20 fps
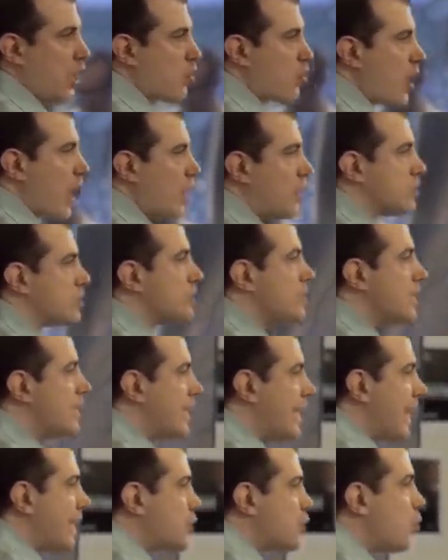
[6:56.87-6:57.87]
around
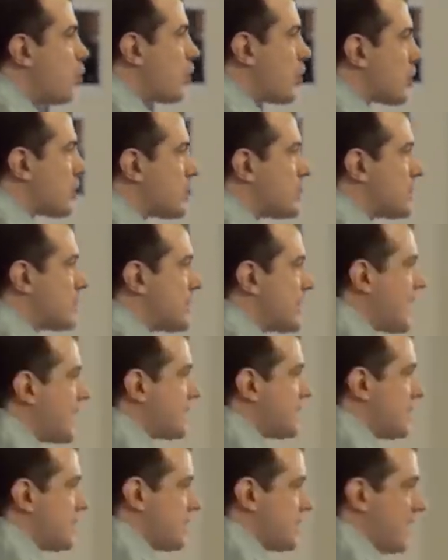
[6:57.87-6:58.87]
network
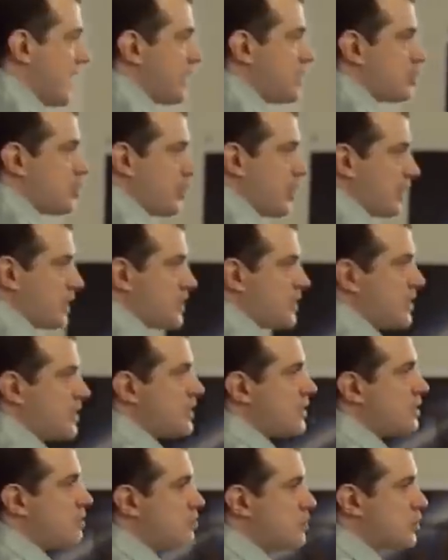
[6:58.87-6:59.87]
centric
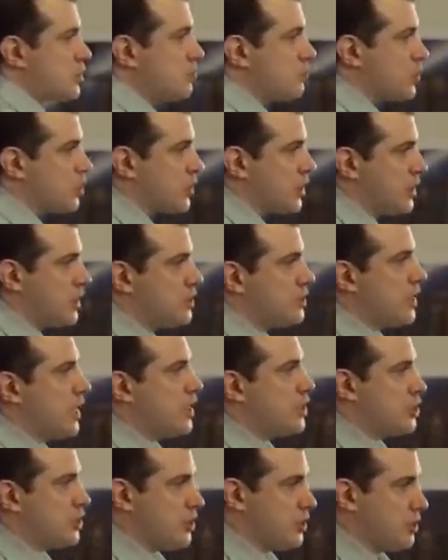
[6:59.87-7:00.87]
systems of
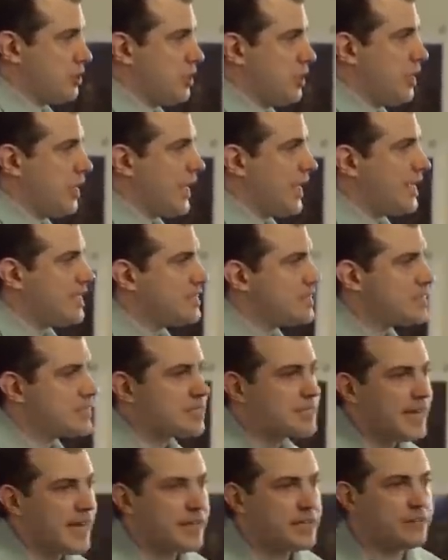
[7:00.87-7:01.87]
organization
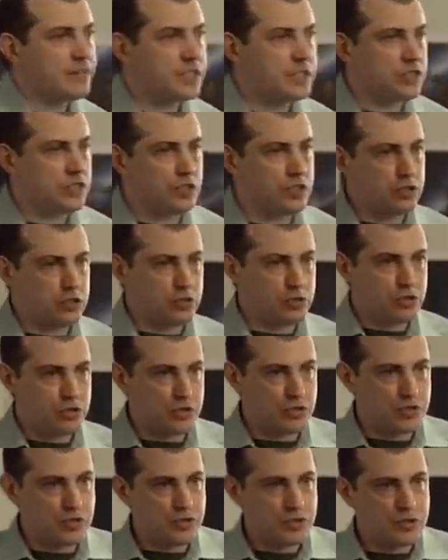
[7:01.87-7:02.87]
instead of
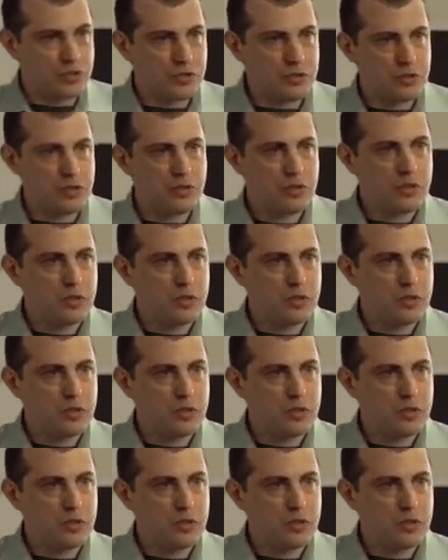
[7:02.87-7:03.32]
institutions.